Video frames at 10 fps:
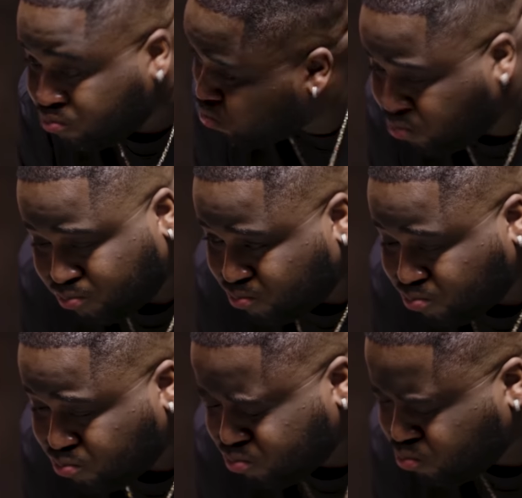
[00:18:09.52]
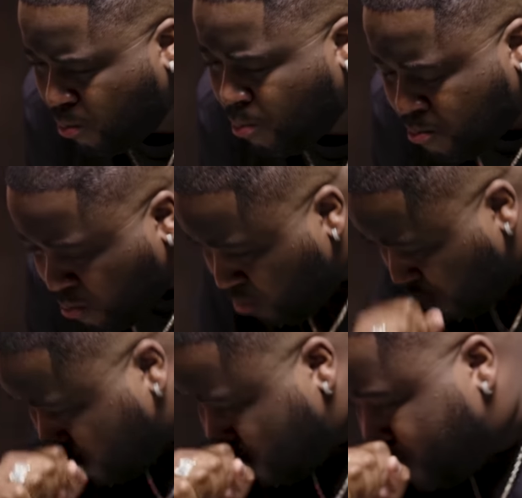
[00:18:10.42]
that being said, take care,
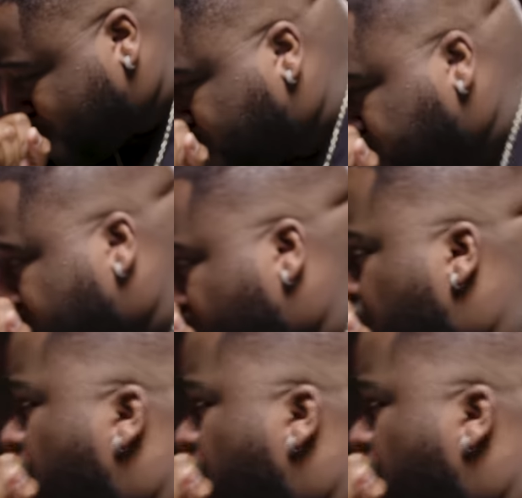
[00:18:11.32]
guys. Thank you so much